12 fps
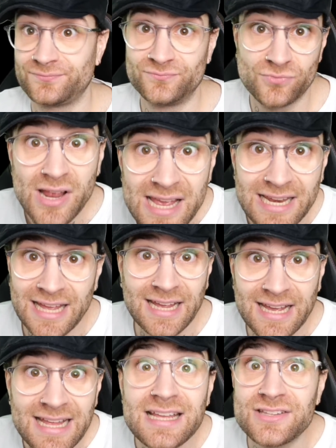Really,
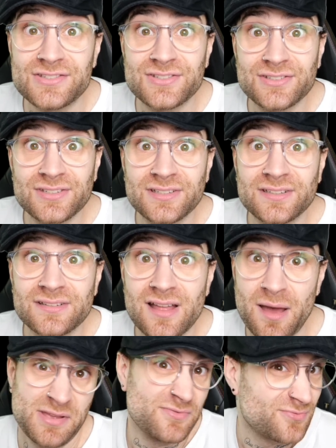it is.
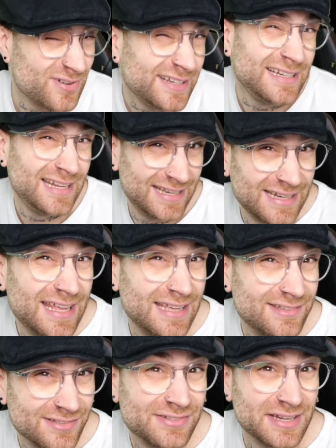I mean, really it
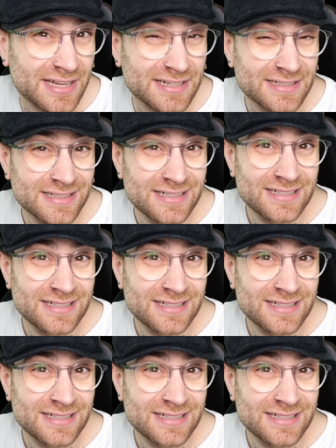is, isn't it?